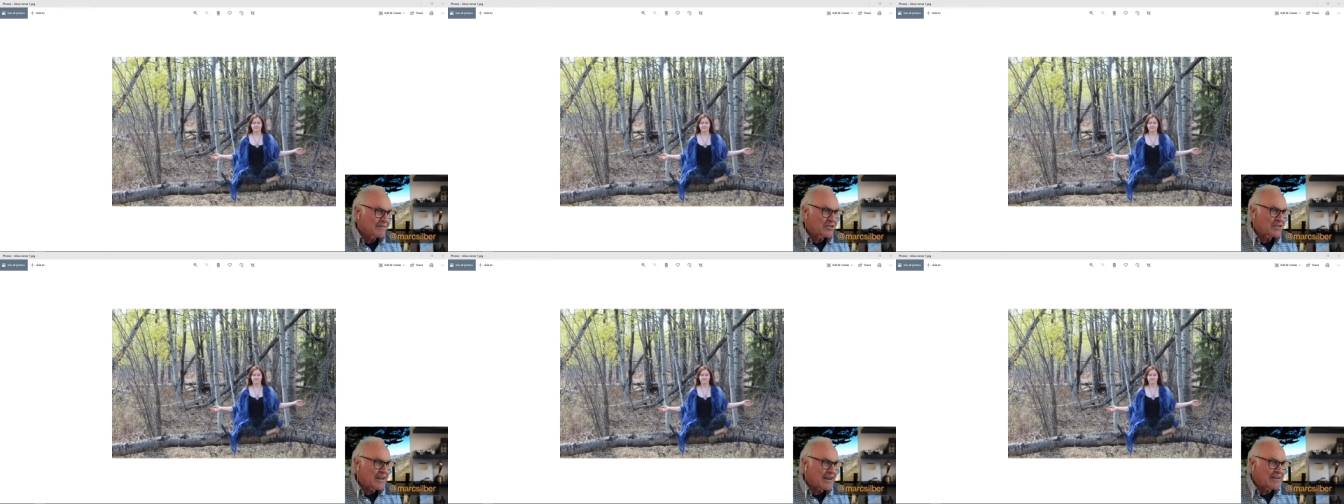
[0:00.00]

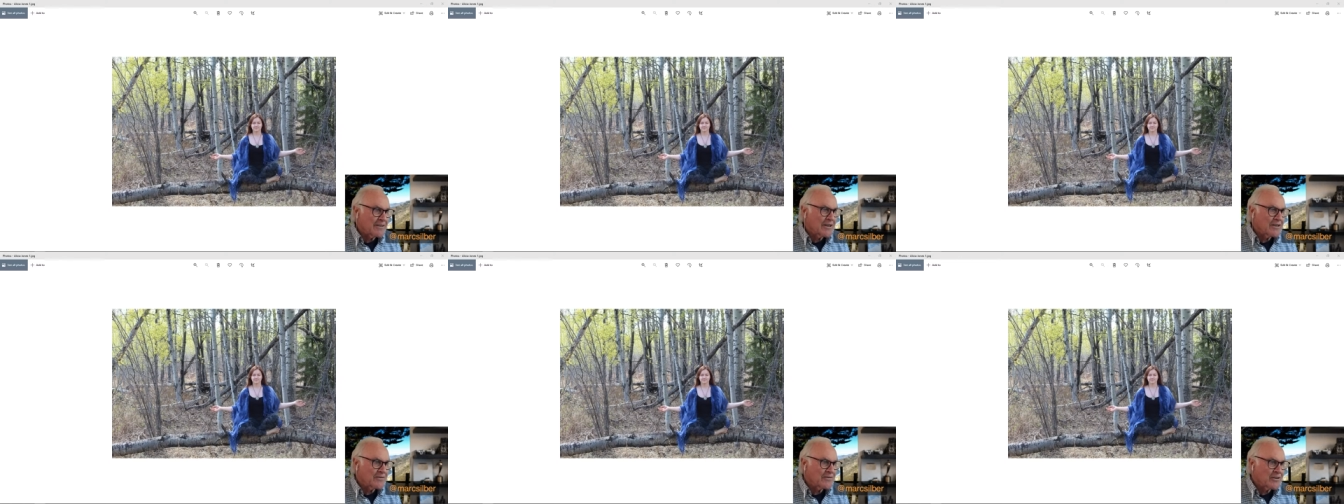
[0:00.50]
just
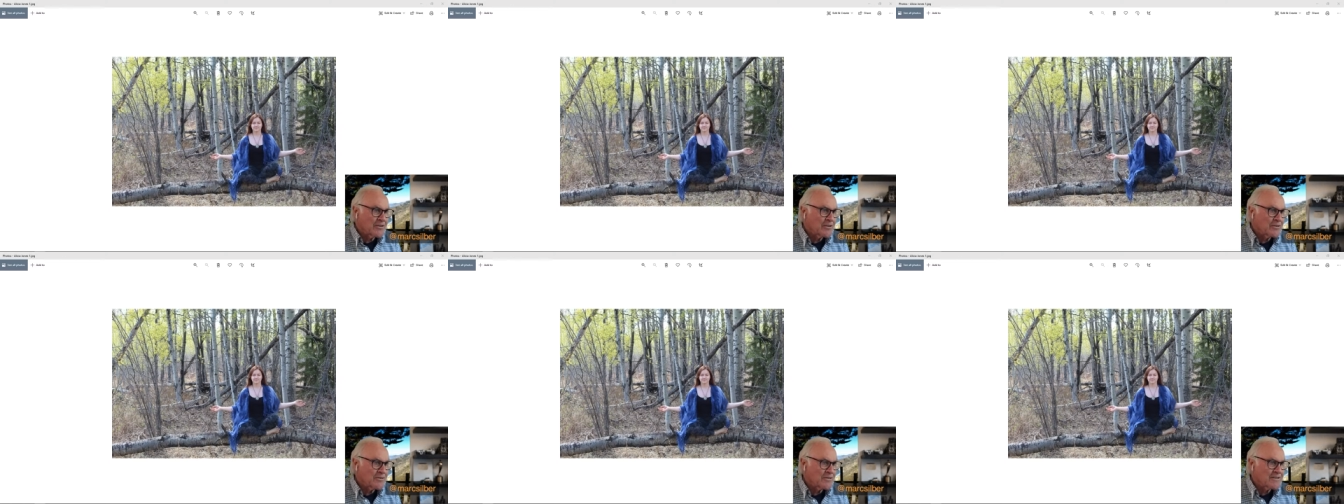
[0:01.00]
elevate your
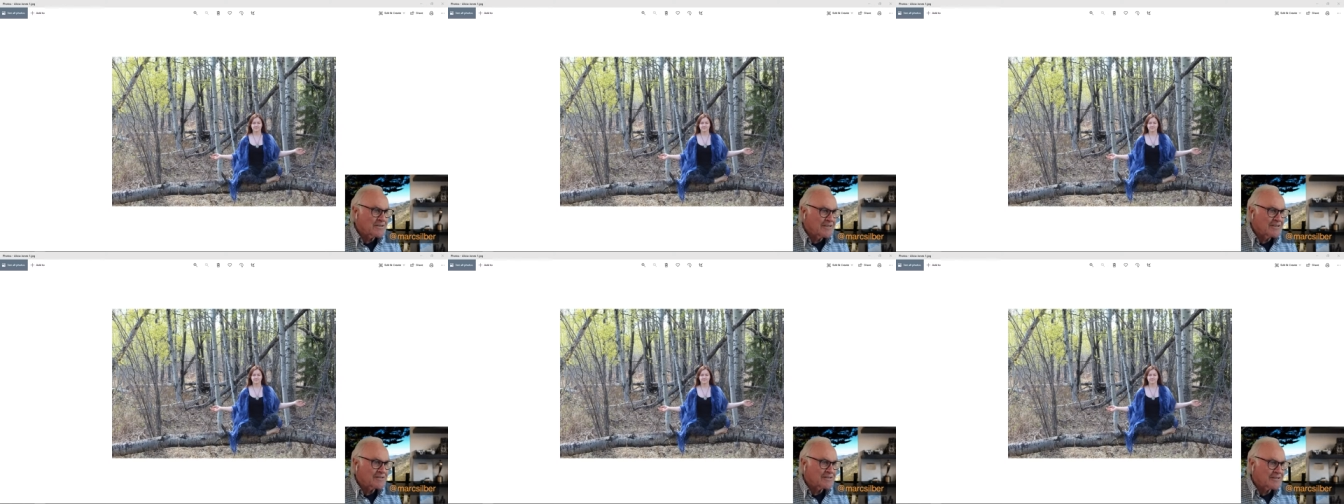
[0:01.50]
photo just
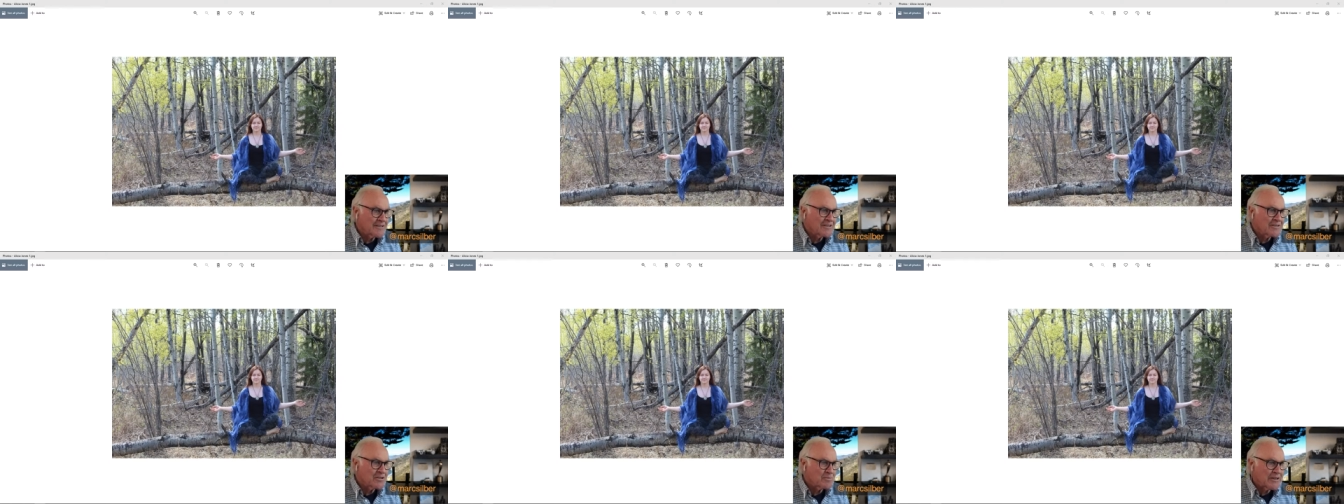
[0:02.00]

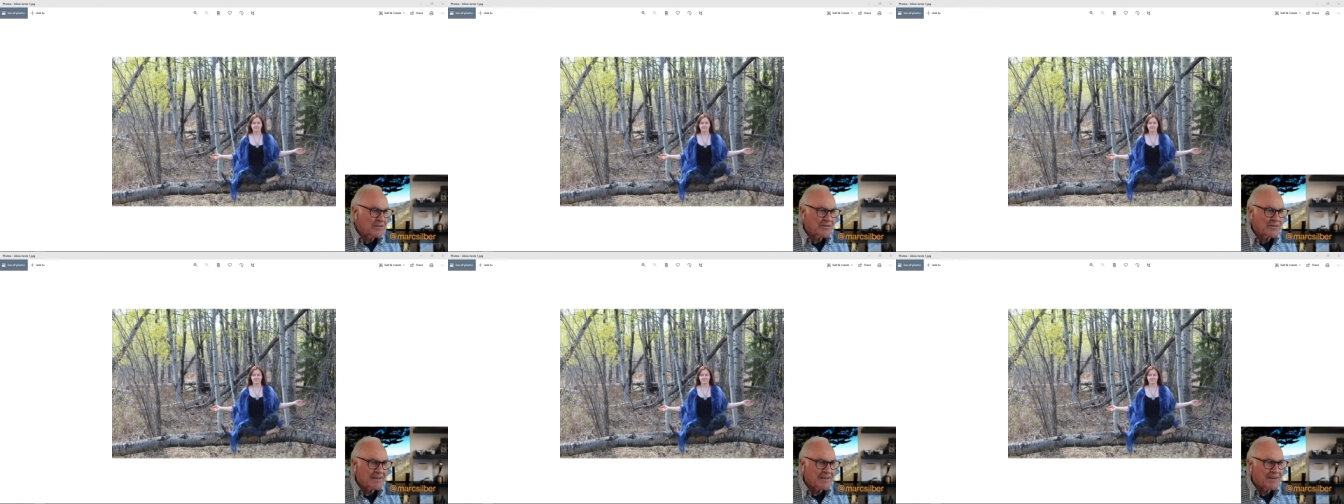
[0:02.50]
instantly just by
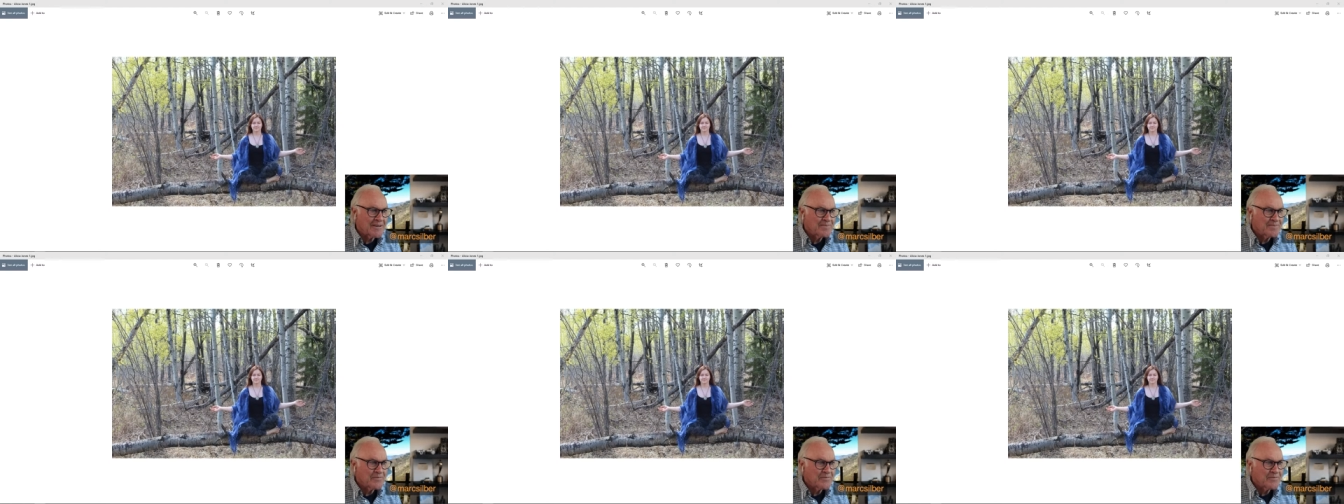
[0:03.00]
doing that.